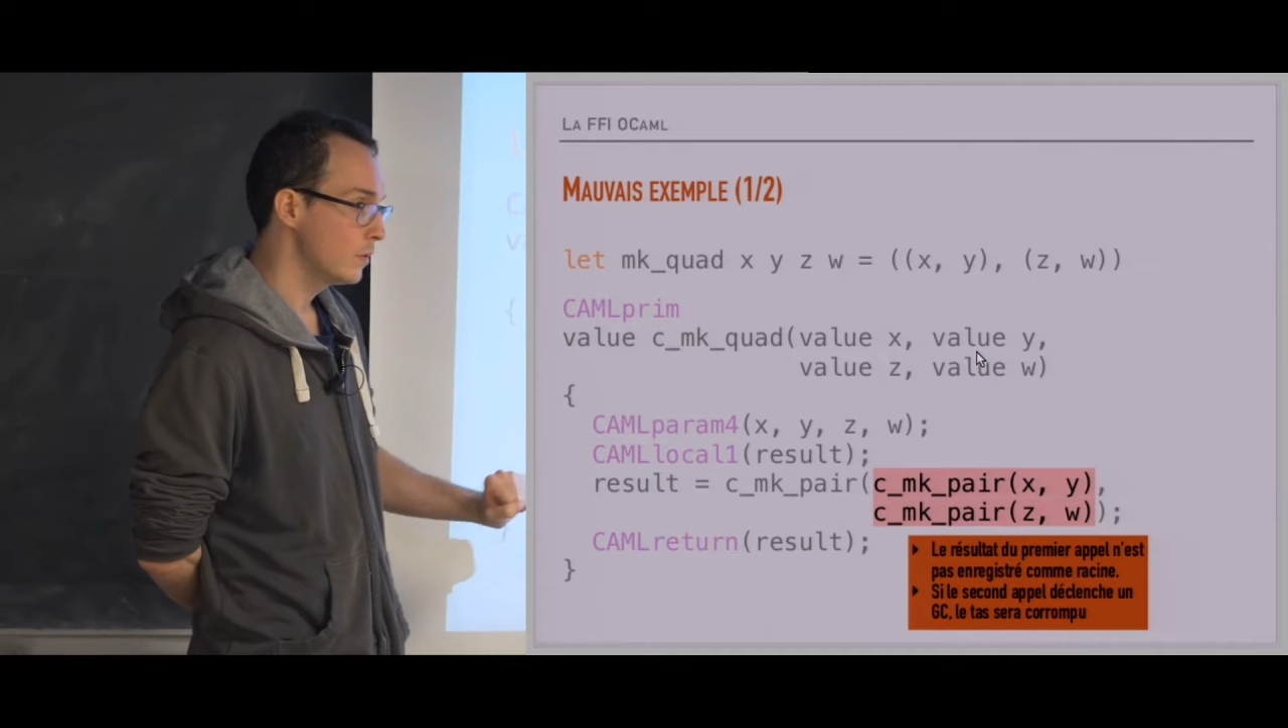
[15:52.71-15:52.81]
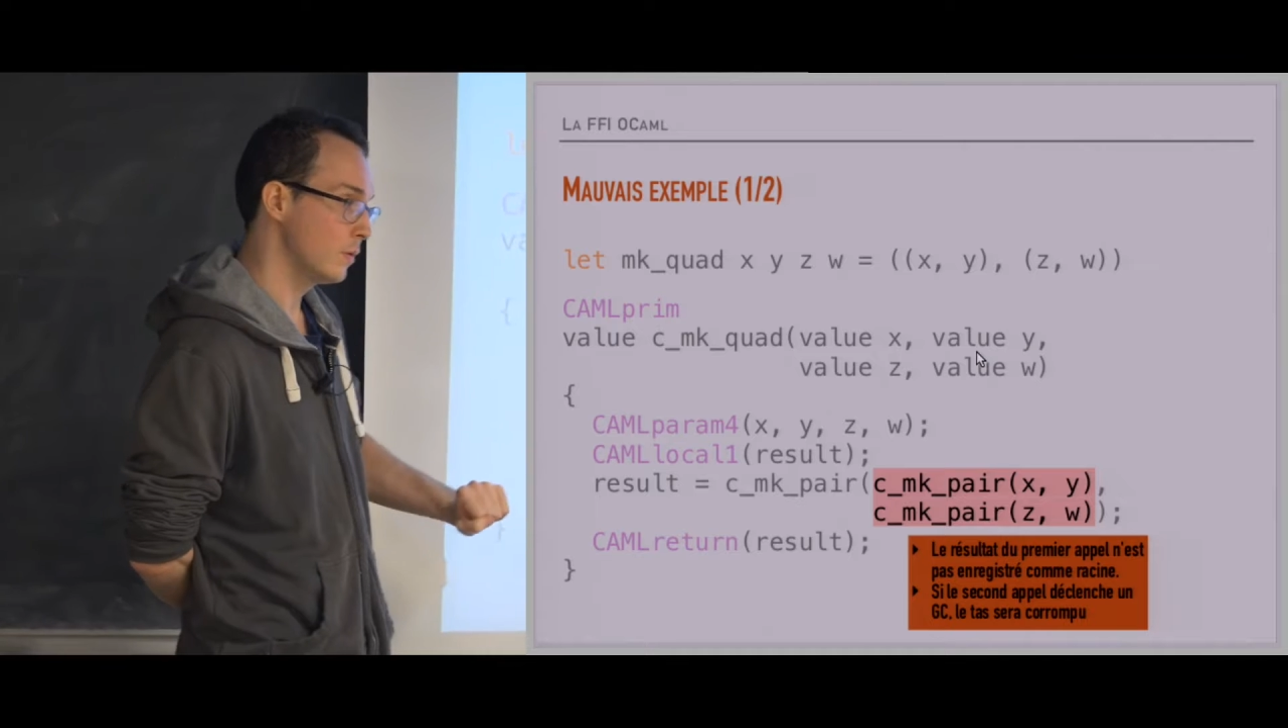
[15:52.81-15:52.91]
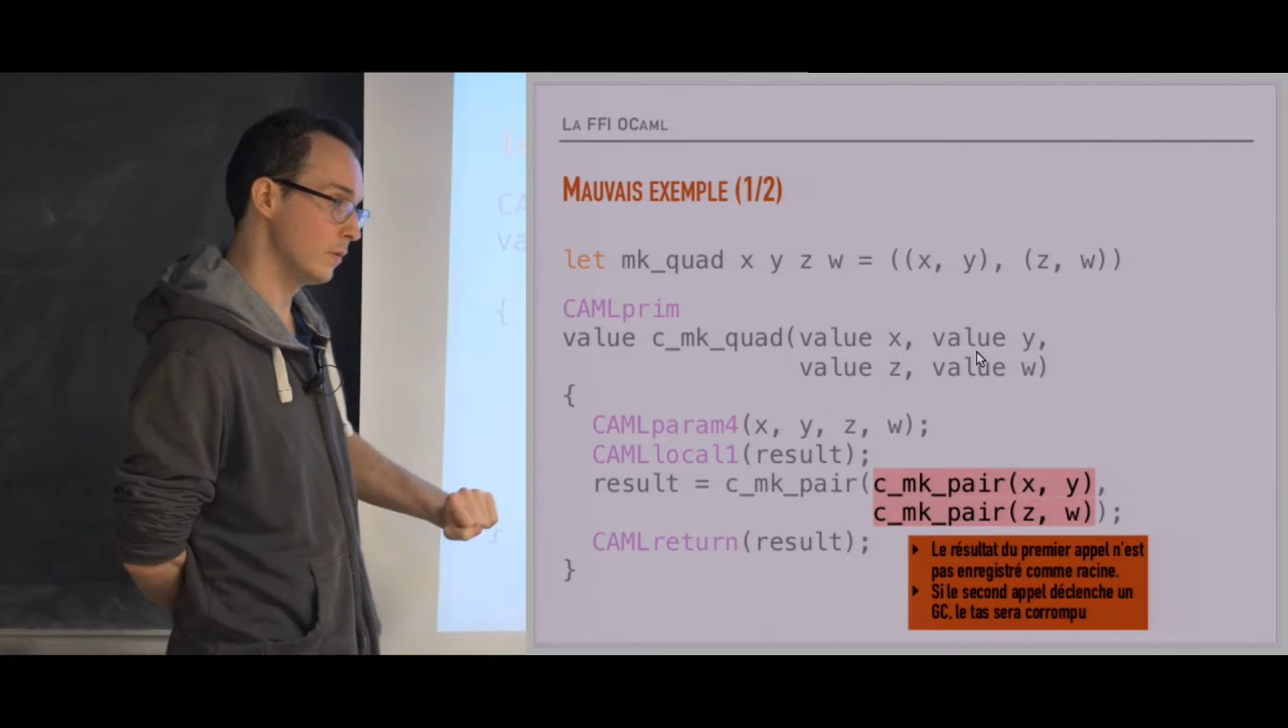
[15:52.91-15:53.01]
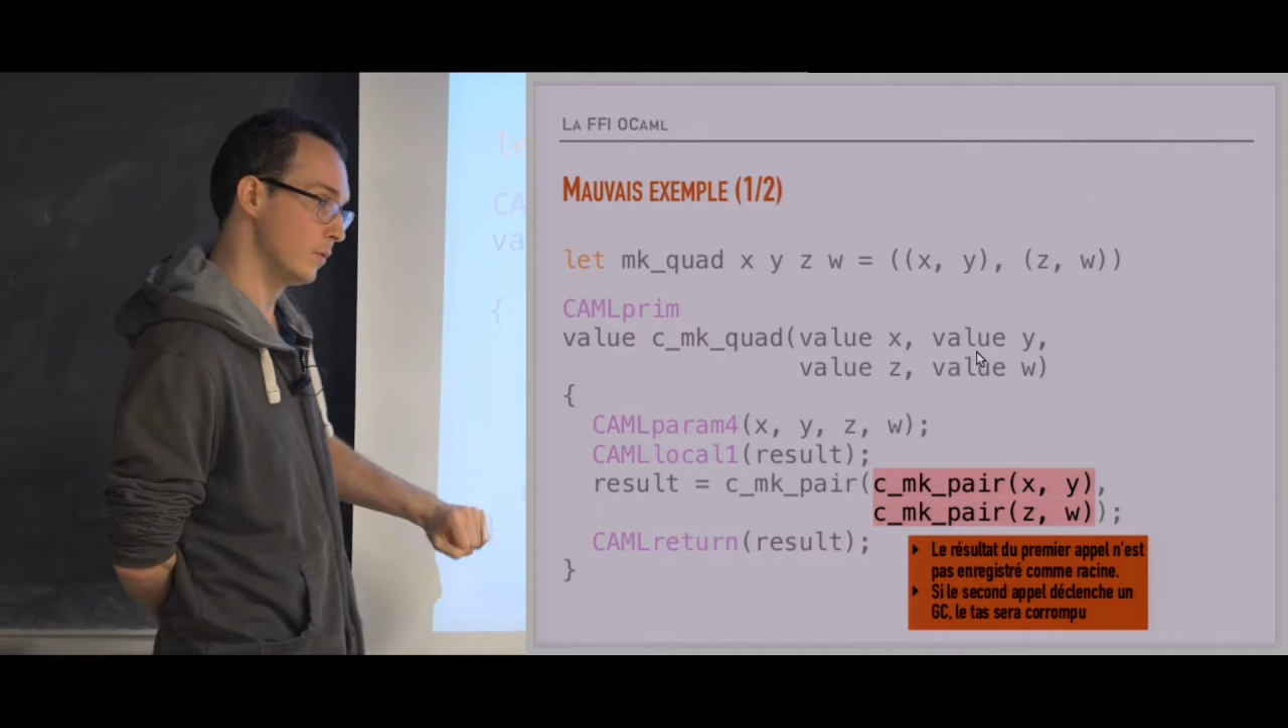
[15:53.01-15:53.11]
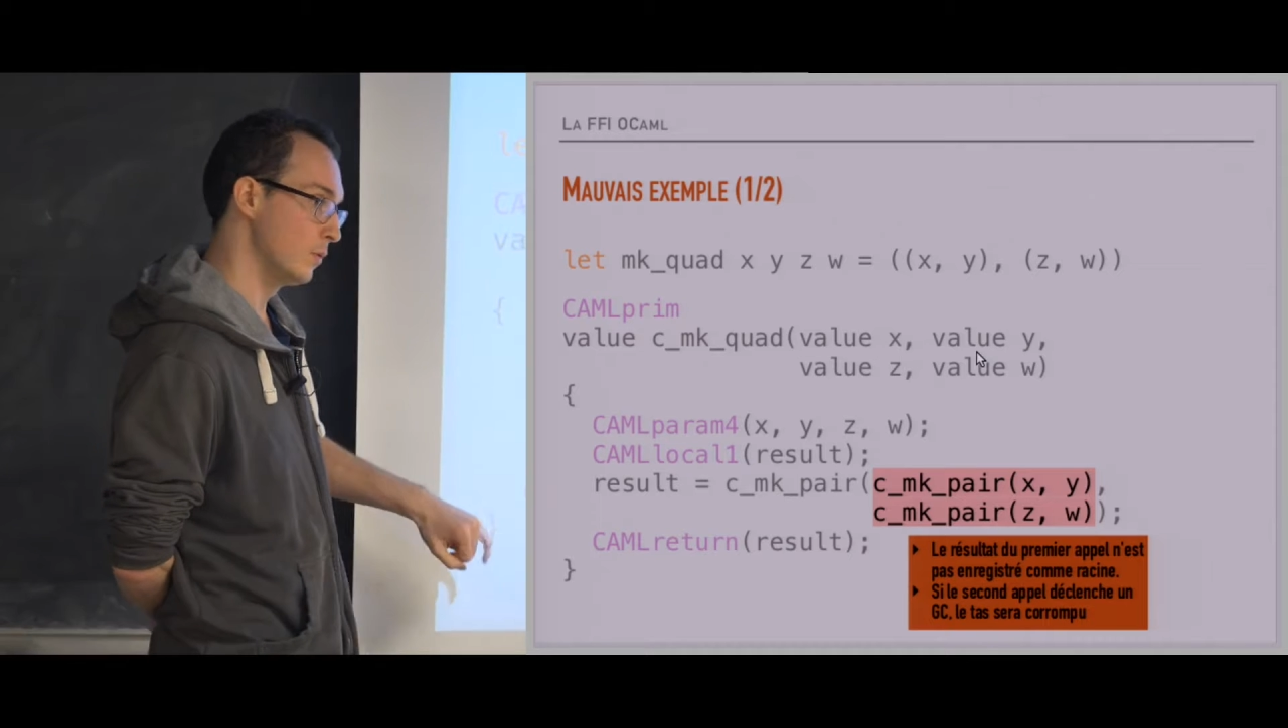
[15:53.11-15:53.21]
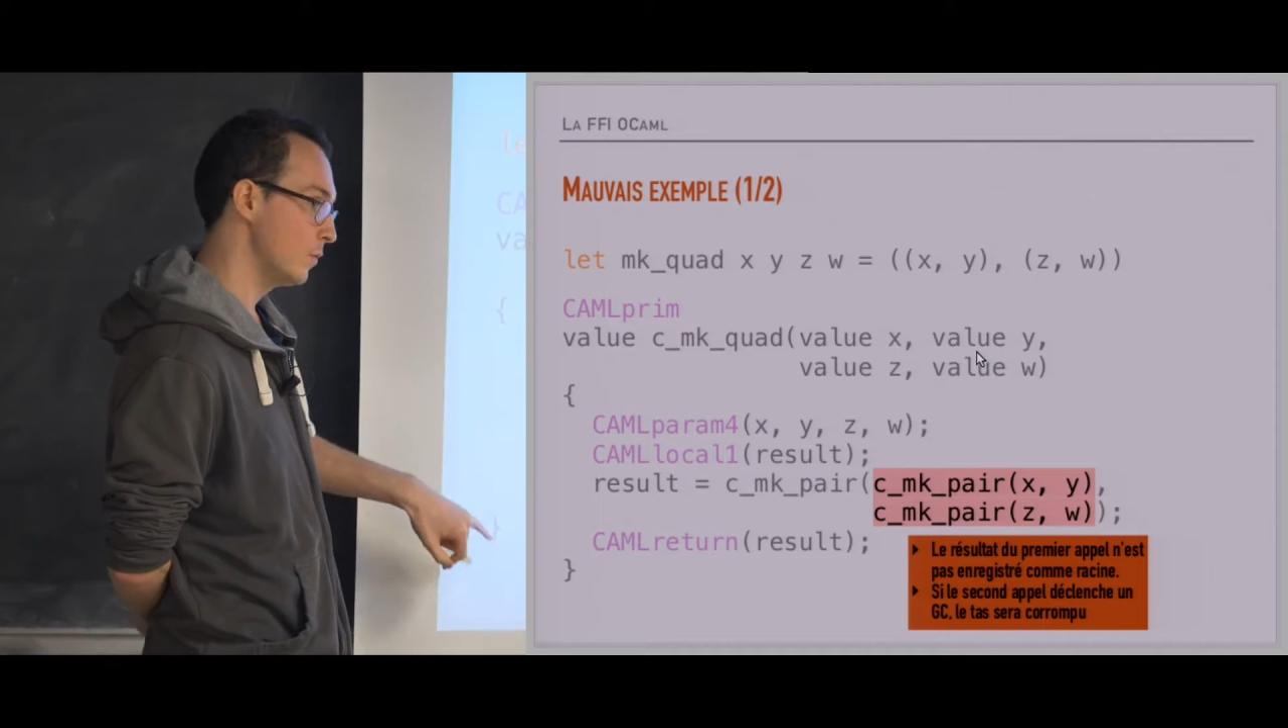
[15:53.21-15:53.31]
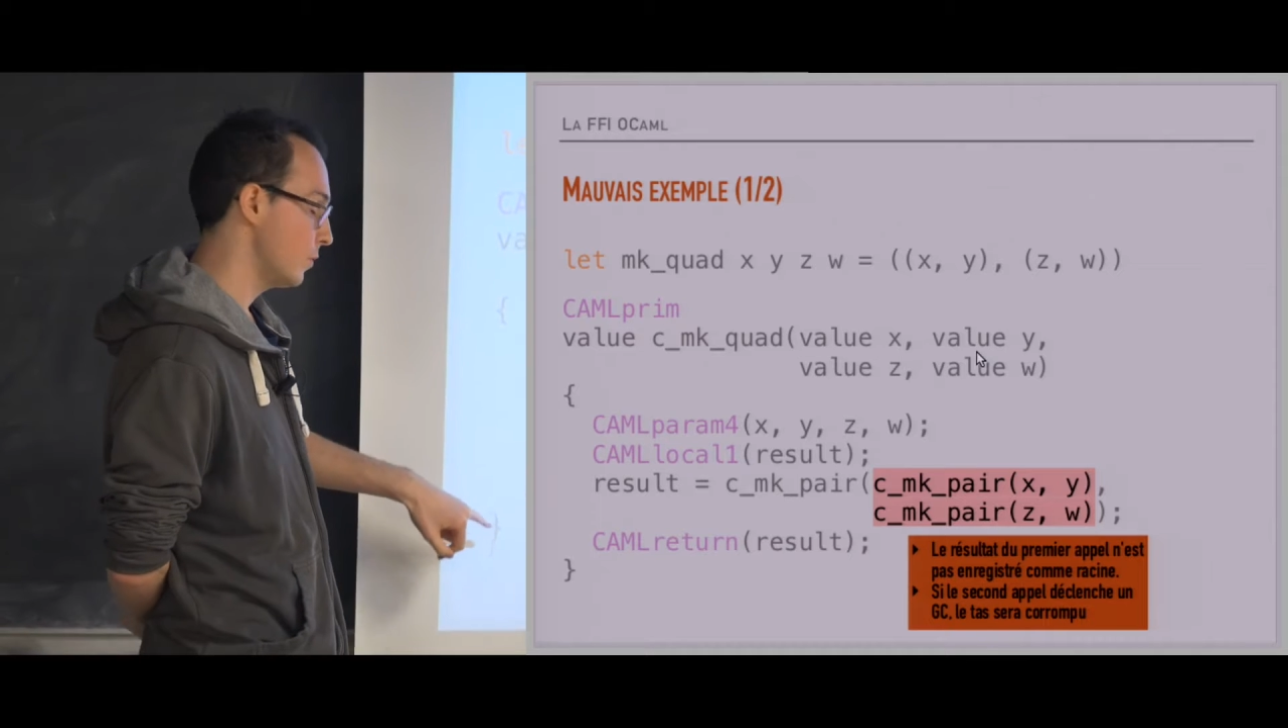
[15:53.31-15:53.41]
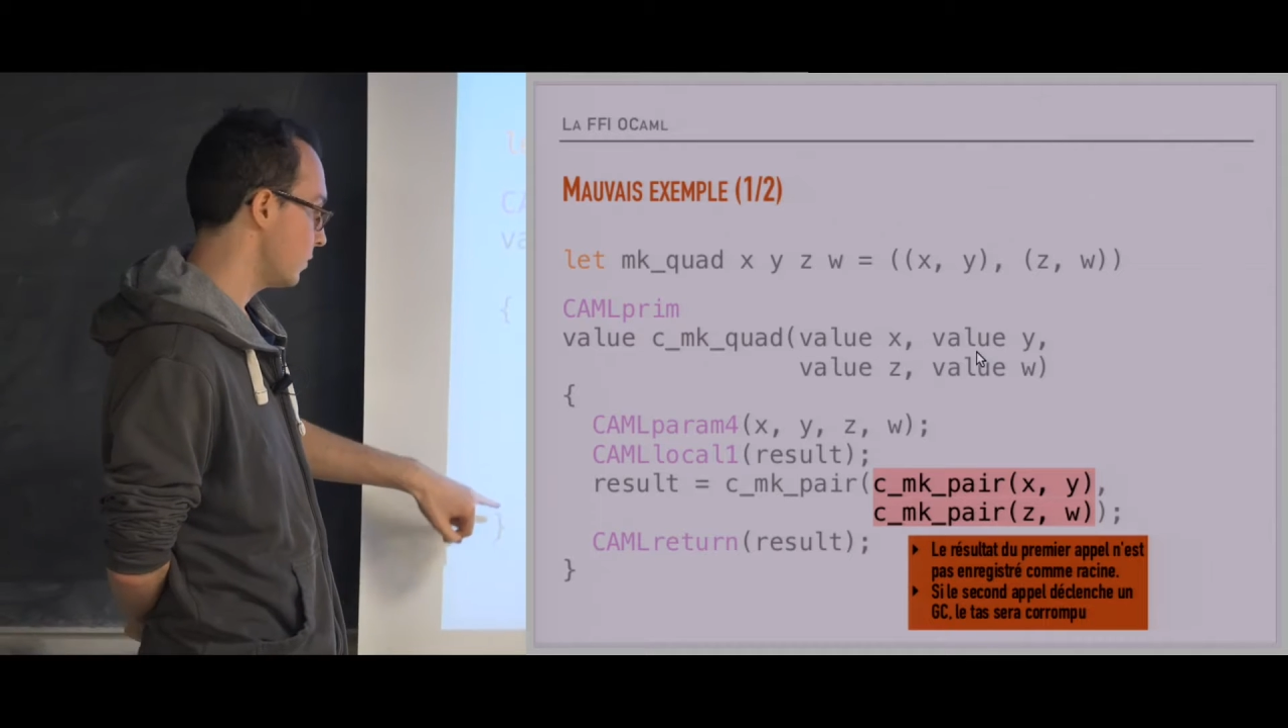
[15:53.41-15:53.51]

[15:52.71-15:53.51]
the CAML